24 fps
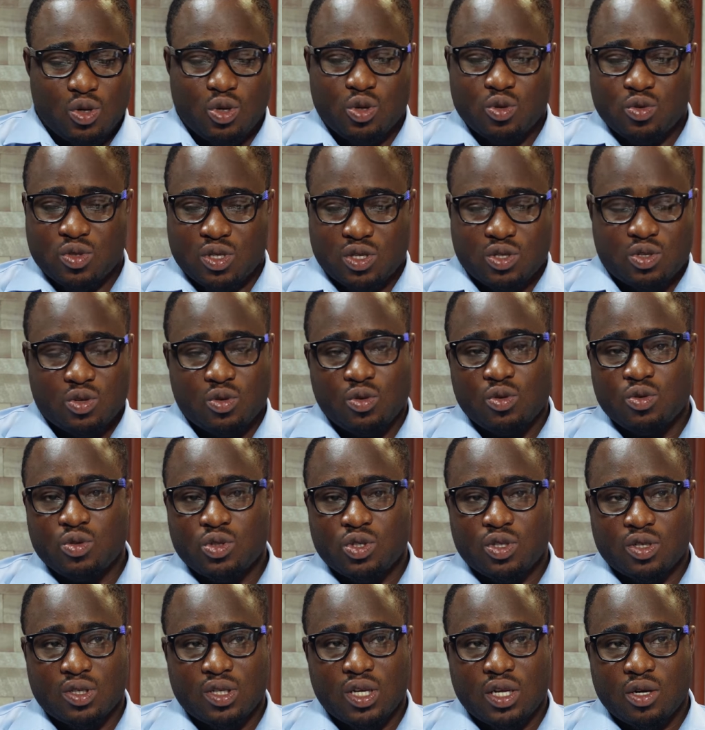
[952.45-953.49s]
use a
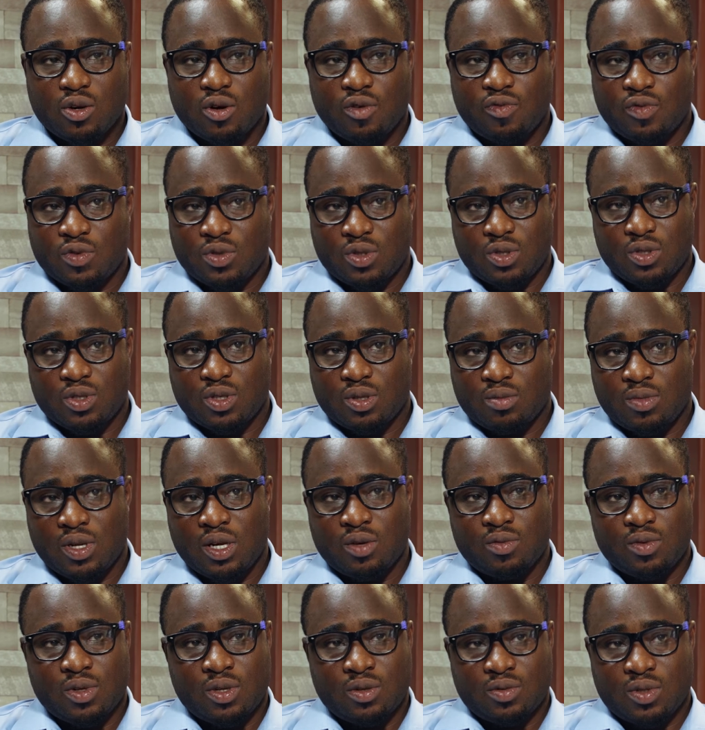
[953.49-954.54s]
solution that offers you some
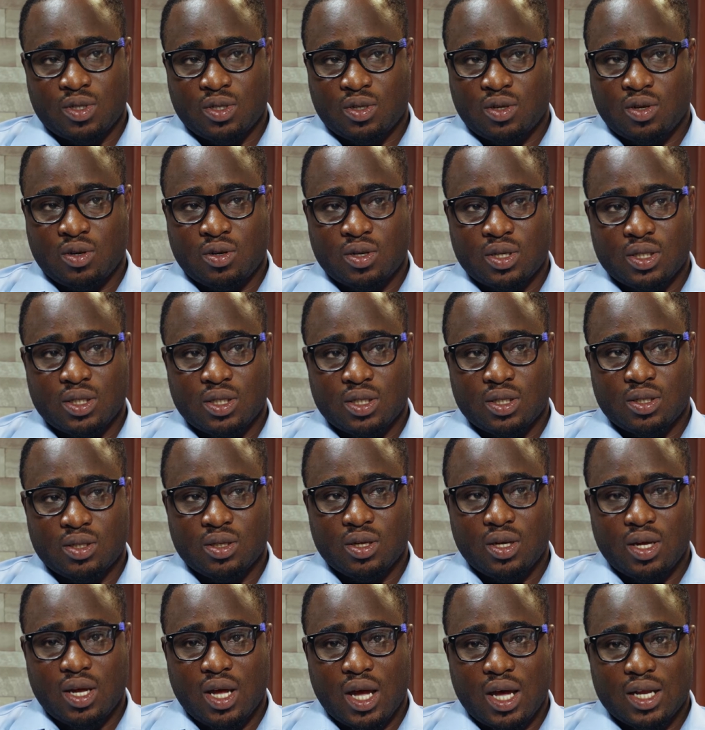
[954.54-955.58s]
level of security.
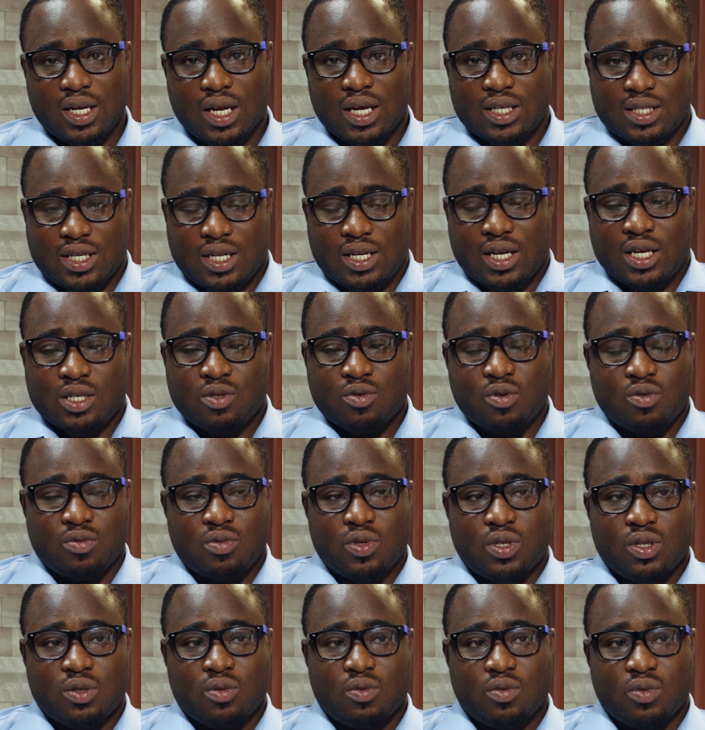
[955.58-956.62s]
And that's and that's what
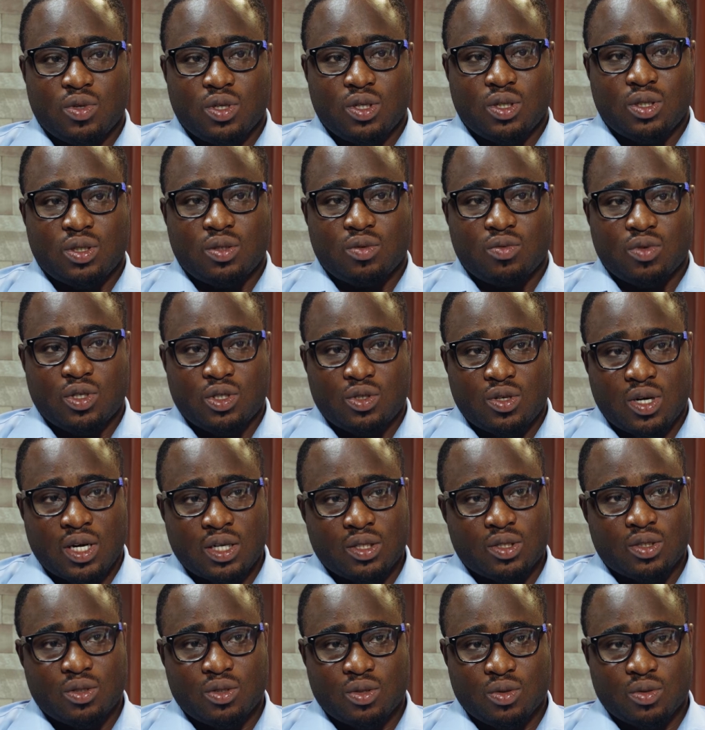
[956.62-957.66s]
we we we
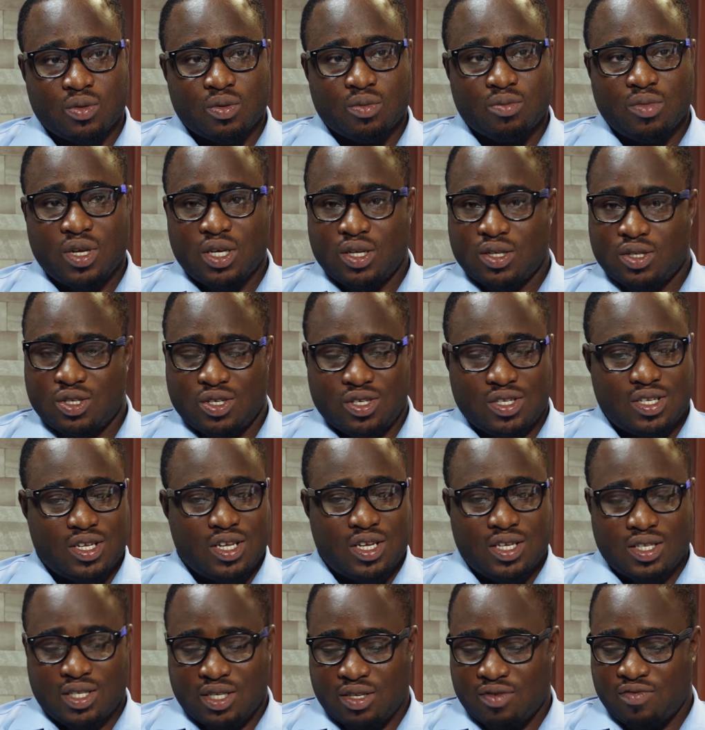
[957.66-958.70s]
try to do. Make it just
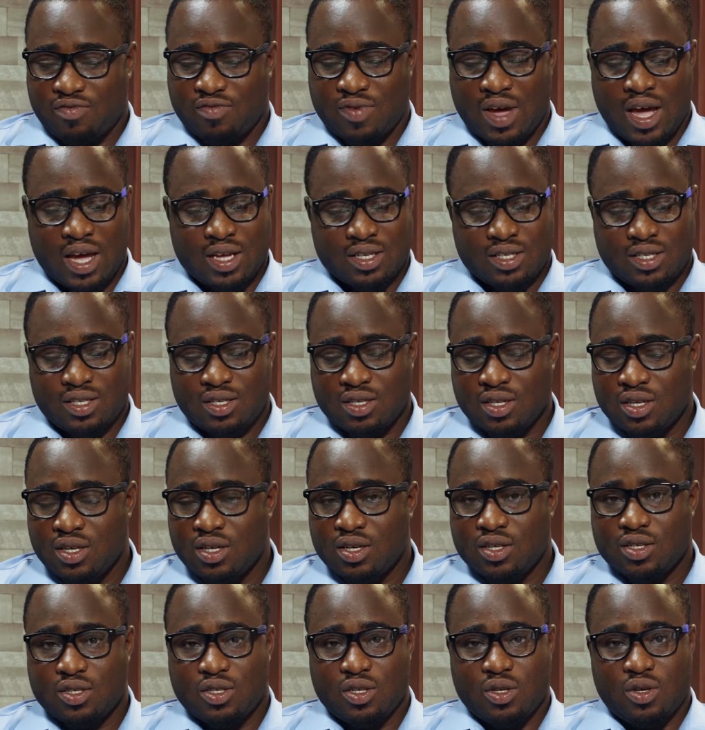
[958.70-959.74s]
easy, fast,
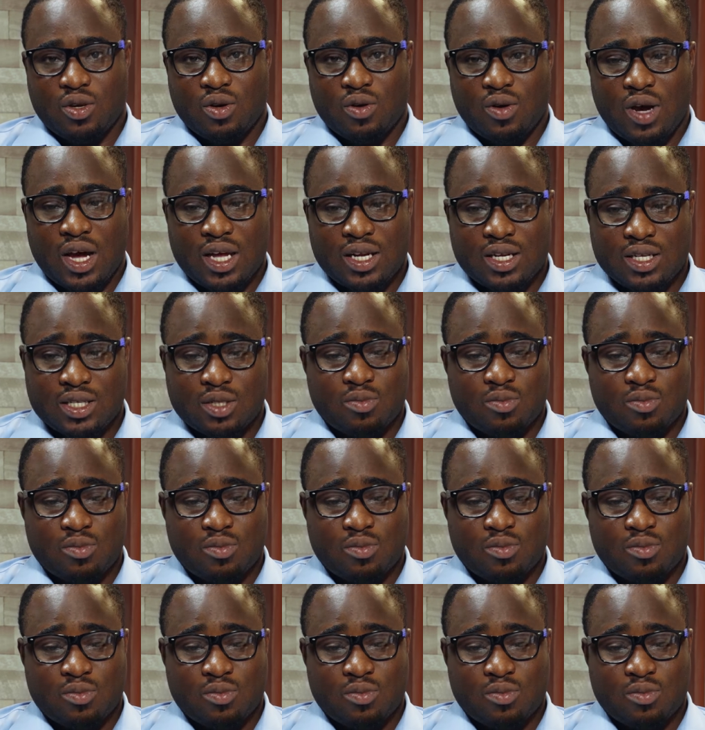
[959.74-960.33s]
secure. And